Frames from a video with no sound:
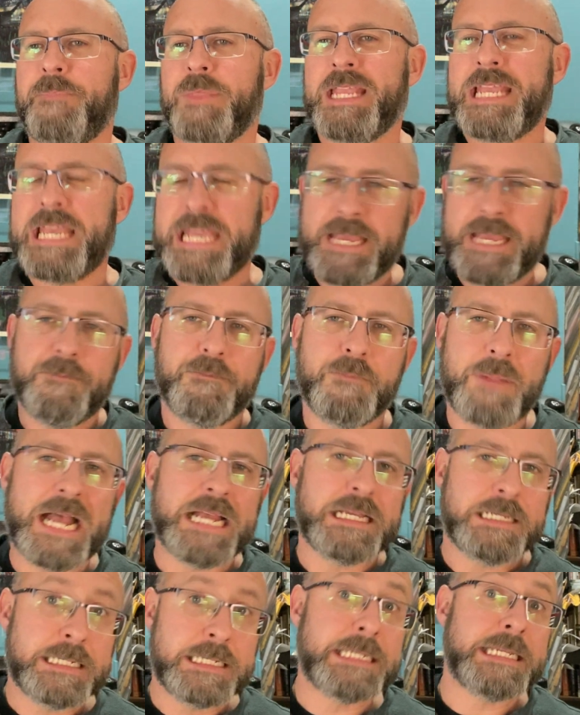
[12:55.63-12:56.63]
keep
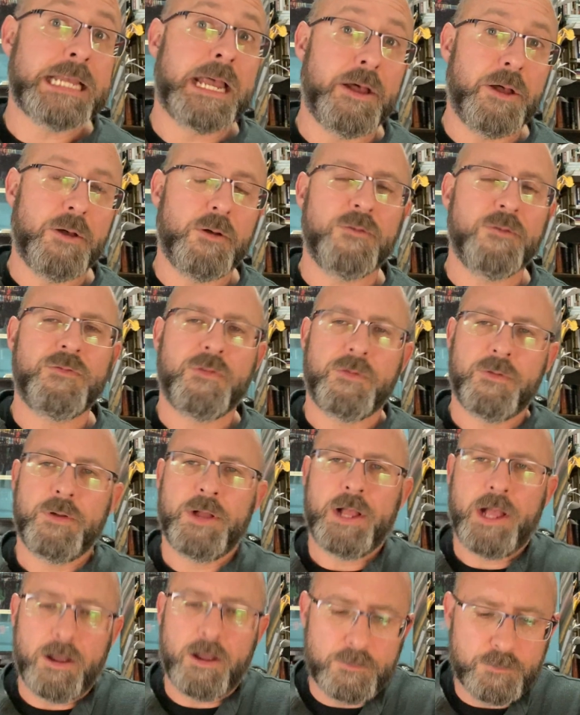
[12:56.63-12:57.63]
myself
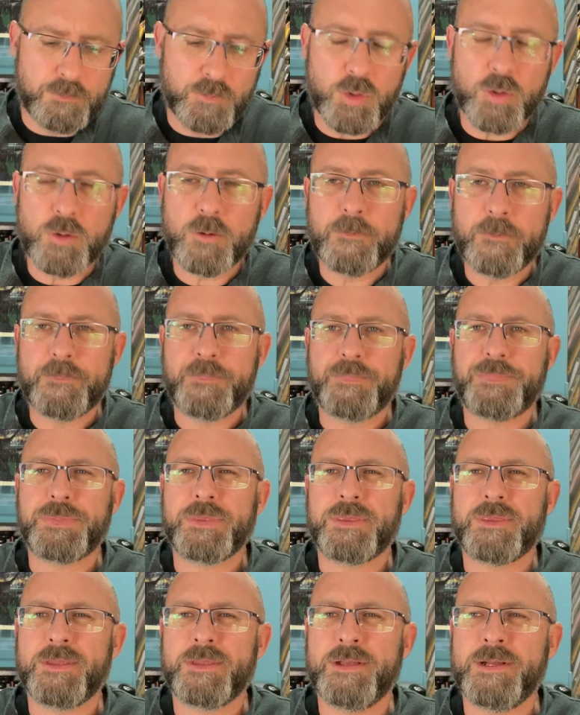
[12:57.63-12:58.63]
humble
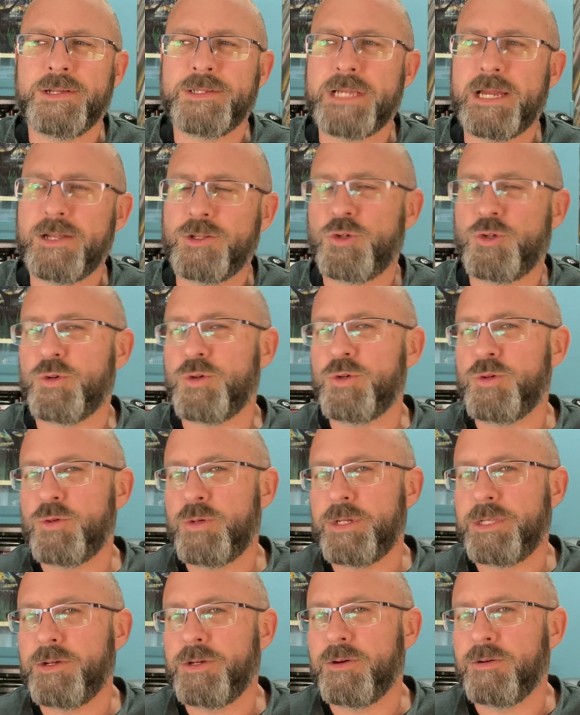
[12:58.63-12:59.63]
is that true
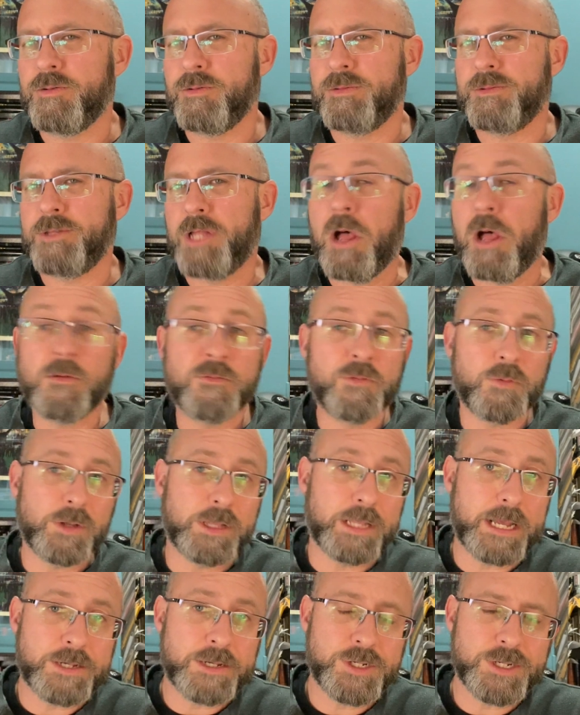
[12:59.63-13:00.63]
in your love
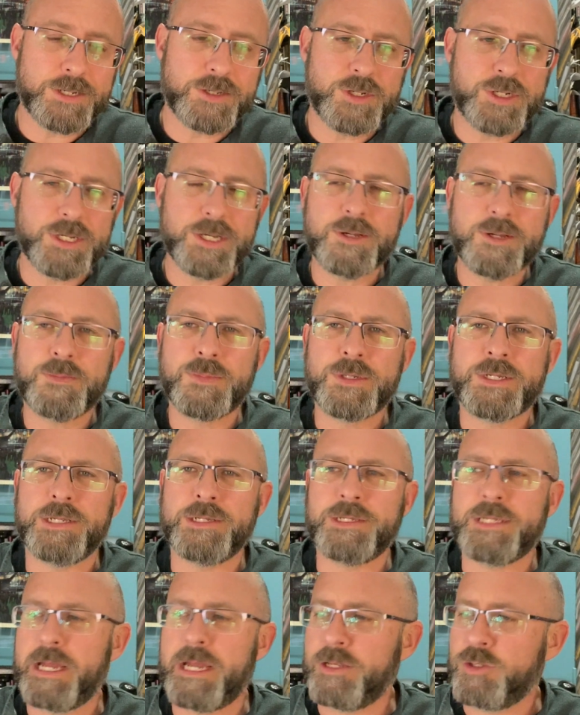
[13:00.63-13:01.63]
relationships?
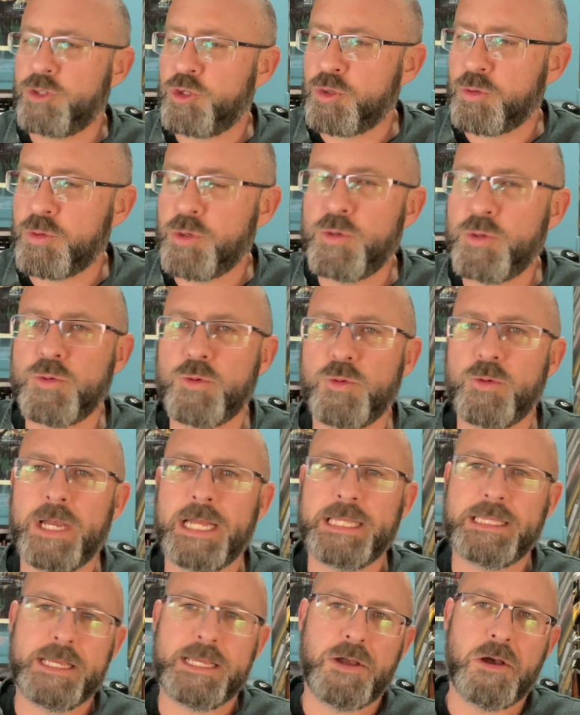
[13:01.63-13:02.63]
Is that true
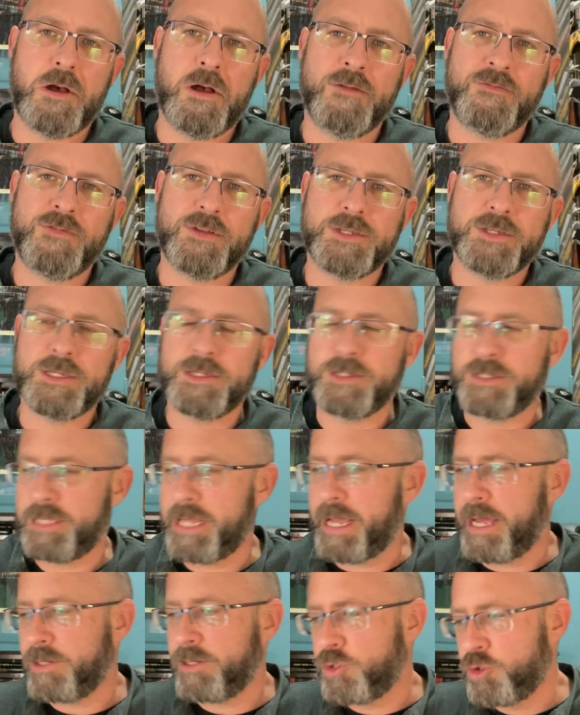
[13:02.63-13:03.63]
at the office? Is that